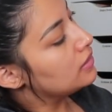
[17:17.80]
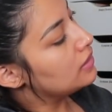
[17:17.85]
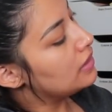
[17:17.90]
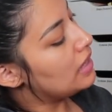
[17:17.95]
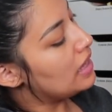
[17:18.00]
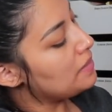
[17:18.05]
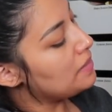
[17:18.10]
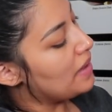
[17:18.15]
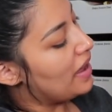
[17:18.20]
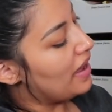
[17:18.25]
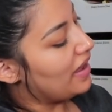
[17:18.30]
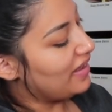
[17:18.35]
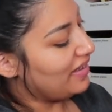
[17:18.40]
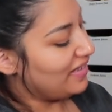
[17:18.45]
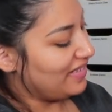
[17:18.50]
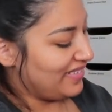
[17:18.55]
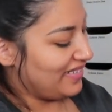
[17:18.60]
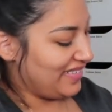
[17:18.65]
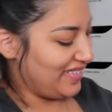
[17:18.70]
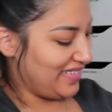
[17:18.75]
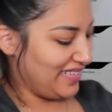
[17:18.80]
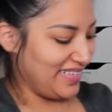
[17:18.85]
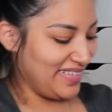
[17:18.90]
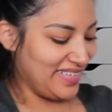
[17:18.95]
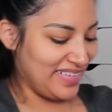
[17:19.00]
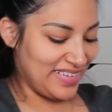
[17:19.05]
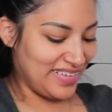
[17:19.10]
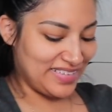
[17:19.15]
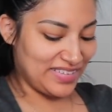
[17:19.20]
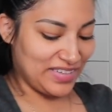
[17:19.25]
Okay, bye.
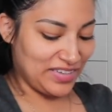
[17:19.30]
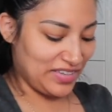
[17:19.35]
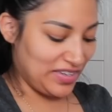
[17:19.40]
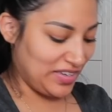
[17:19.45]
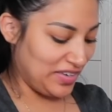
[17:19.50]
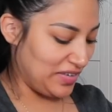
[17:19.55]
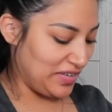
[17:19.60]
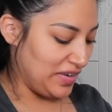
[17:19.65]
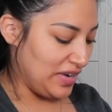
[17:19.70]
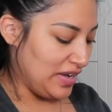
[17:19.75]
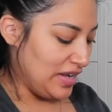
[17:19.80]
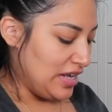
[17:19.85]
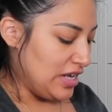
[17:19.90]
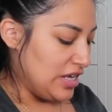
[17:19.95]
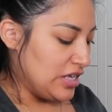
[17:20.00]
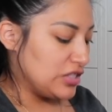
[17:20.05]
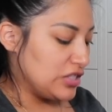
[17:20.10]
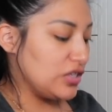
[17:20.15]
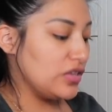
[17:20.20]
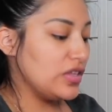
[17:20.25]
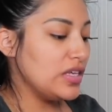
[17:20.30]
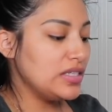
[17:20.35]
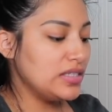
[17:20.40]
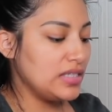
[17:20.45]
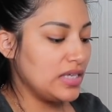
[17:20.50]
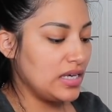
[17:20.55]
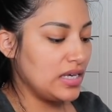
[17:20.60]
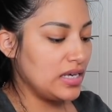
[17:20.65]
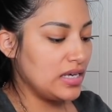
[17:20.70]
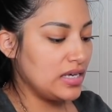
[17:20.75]
So cute. So this
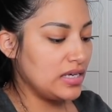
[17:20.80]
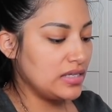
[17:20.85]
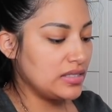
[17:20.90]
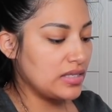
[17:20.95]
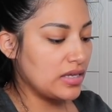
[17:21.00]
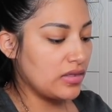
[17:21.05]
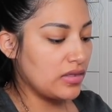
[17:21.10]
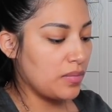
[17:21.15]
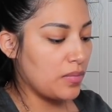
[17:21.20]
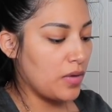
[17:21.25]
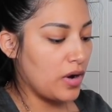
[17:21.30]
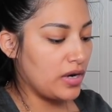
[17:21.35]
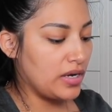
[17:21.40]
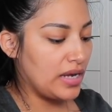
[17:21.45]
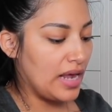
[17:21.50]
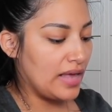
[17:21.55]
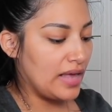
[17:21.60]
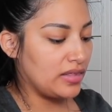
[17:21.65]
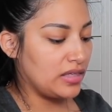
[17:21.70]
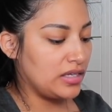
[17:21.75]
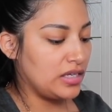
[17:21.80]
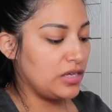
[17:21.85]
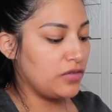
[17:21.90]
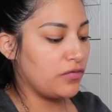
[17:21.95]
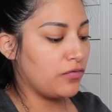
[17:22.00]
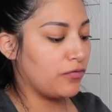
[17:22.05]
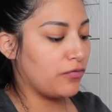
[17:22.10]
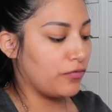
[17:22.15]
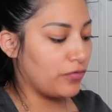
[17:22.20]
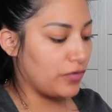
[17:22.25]
is the Marc Anthony
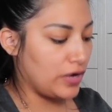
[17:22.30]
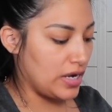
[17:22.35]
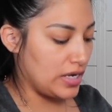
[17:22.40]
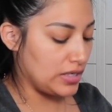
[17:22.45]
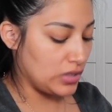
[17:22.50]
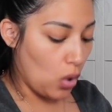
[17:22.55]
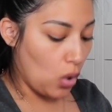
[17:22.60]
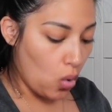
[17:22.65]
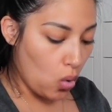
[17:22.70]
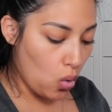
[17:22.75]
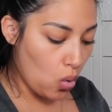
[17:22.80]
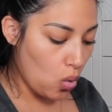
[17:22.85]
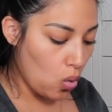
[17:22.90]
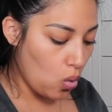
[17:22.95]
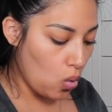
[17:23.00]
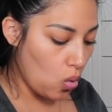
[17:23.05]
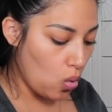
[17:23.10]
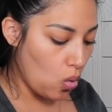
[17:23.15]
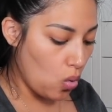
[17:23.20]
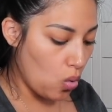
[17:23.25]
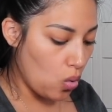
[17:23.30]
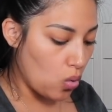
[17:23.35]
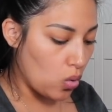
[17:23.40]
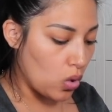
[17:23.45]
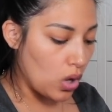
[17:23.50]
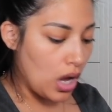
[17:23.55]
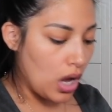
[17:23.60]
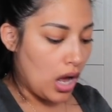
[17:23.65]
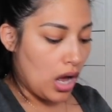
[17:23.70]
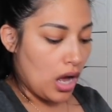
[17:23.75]
Frizz.
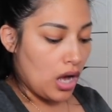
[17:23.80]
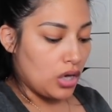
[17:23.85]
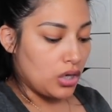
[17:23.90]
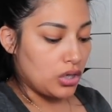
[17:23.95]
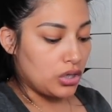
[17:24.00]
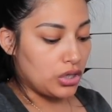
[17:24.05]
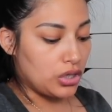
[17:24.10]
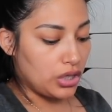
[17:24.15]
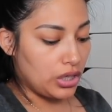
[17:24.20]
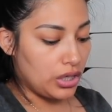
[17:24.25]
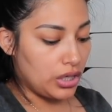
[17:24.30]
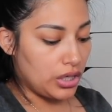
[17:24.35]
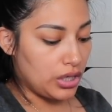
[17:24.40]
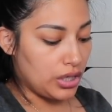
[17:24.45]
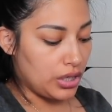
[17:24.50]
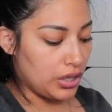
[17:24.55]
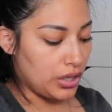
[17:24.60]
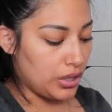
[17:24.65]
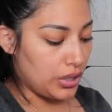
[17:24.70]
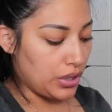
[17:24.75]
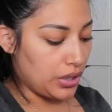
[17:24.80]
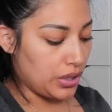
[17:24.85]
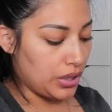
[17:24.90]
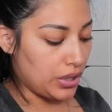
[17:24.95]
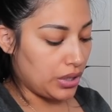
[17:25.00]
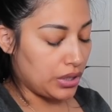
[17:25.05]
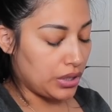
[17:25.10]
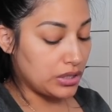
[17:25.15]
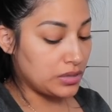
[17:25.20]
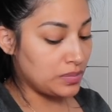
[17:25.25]
Ooh, good.
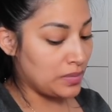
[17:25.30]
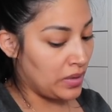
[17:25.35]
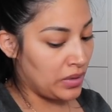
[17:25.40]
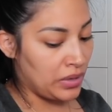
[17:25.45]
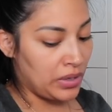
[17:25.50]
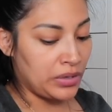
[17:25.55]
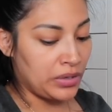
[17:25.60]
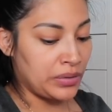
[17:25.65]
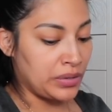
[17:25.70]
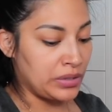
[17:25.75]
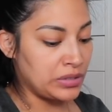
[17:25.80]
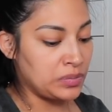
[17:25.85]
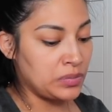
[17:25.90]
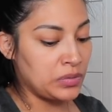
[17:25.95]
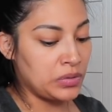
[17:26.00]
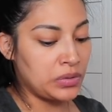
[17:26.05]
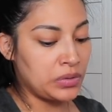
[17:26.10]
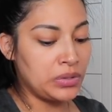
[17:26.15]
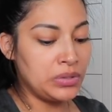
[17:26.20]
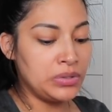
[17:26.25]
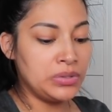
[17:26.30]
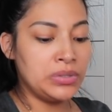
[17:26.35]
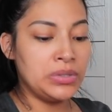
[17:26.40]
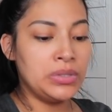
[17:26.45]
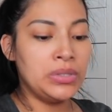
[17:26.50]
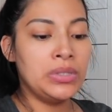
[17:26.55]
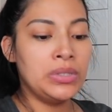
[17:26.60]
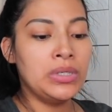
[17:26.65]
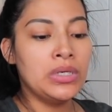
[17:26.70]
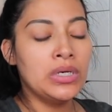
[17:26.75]
Come on here, my
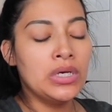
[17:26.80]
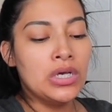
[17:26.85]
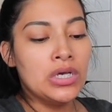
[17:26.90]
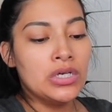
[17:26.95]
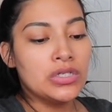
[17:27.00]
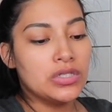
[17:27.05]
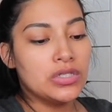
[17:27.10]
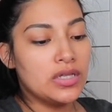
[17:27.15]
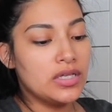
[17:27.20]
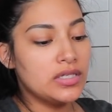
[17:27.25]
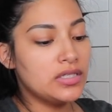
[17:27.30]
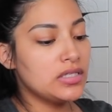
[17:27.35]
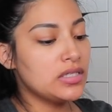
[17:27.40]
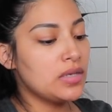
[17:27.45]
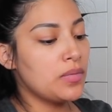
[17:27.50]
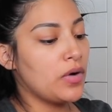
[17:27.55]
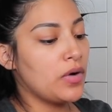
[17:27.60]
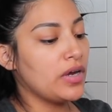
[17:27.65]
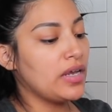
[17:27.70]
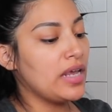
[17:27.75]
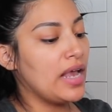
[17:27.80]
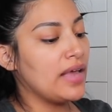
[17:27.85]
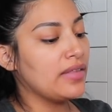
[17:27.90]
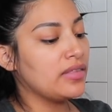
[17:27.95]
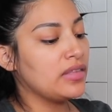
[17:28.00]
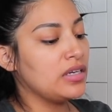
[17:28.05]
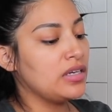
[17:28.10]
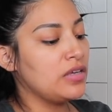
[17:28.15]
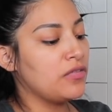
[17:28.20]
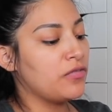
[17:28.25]
my So this is the Marc
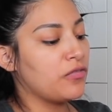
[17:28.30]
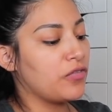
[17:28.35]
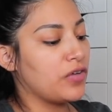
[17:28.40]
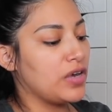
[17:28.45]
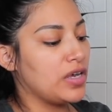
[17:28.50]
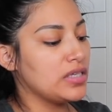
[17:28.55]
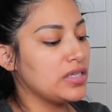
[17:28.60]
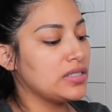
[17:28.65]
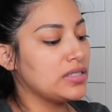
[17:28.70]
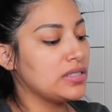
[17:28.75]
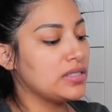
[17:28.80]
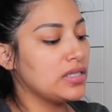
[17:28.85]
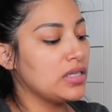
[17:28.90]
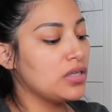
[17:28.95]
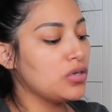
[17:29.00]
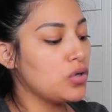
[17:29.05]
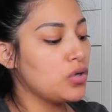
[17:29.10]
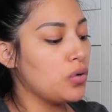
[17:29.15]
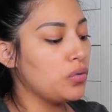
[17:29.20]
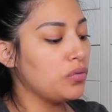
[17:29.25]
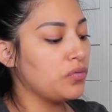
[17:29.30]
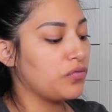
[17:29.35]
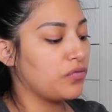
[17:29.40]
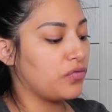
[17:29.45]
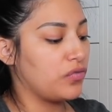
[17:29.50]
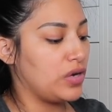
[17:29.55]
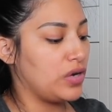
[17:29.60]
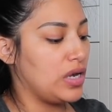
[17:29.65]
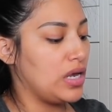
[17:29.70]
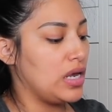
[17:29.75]
Anthony Frizz Silicone
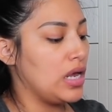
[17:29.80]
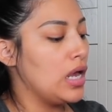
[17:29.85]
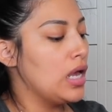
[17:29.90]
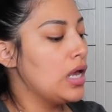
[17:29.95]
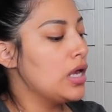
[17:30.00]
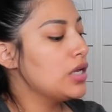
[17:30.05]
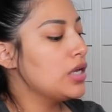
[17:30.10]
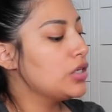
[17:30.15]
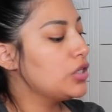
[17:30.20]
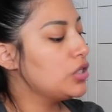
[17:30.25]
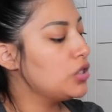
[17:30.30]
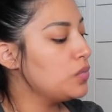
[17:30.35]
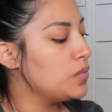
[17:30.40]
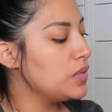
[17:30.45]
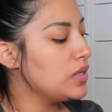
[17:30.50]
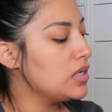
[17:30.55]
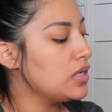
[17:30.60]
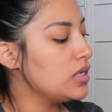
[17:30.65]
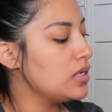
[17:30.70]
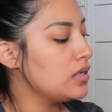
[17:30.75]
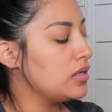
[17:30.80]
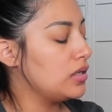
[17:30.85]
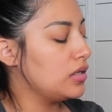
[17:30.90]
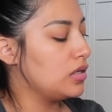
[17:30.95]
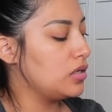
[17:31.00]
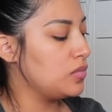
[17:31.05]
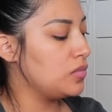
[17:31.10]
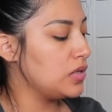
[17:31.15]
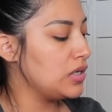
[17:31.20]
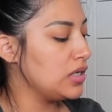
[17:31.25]
Free Humid
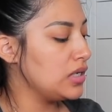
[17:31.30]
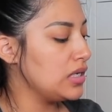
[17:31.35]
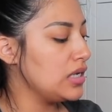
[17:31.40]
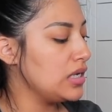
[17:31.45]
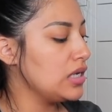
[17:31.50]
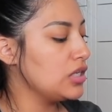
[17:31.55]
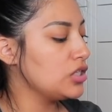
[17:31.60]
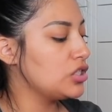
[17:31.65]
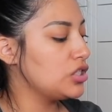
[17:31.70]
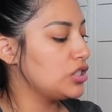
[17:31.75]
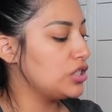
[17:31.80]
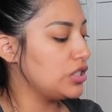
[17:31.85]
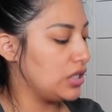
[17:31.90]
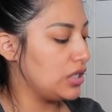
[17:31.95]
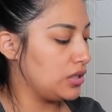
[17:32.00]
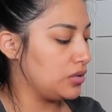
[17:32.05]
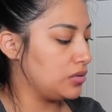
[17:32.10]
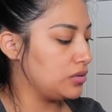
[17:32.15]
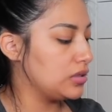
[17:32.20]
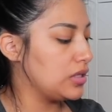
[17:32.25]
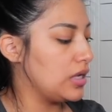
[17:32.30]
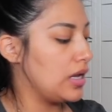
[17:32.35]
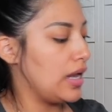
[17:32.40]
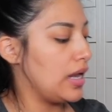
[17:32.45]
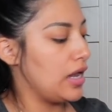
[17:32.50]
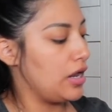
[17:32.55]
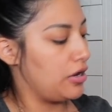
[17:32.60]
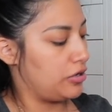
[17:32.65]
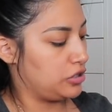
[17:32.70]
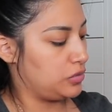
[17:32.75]
Humidity Shield
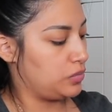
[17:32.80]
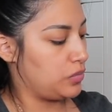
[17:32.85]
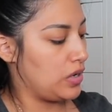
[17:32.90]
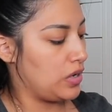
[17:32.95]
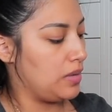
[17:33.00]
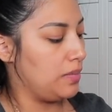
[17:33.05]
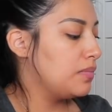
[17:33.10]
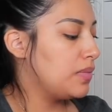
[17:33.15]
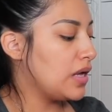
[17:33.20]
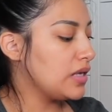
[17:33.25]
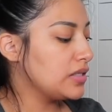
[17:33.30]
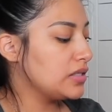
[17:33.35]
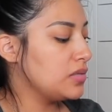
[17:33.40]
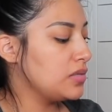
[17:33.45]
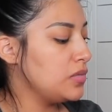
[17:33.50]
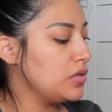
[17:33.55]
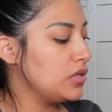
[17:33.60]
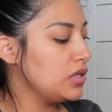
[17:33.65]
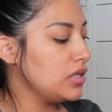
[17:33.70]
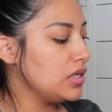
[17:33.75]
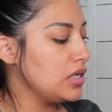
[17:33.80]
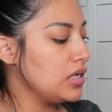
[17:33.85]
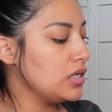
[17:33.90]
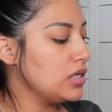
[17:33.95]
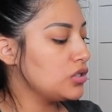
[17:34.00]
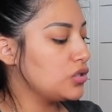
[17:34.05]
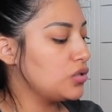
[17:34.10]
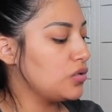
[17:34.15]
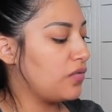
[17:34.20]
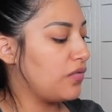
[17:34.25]
Hairspray. box
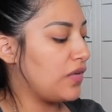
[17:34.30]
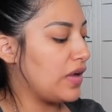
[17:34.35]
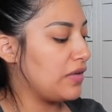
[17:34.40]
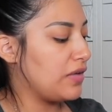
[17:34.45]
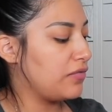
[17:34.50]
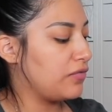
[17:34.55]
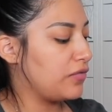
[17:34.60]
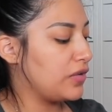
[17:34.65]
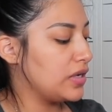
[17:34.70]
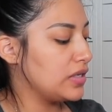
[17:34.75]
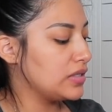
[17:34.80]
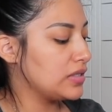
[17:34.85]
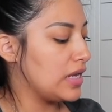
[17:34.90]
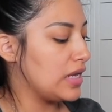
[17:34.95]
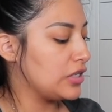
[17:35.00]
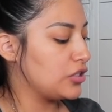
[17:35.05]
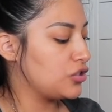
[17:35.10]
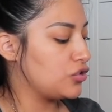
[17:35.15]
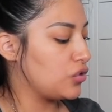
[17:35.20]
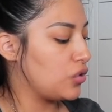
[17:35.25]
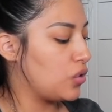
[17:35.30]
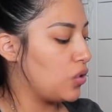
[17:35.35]
humidity to fight frizz, extra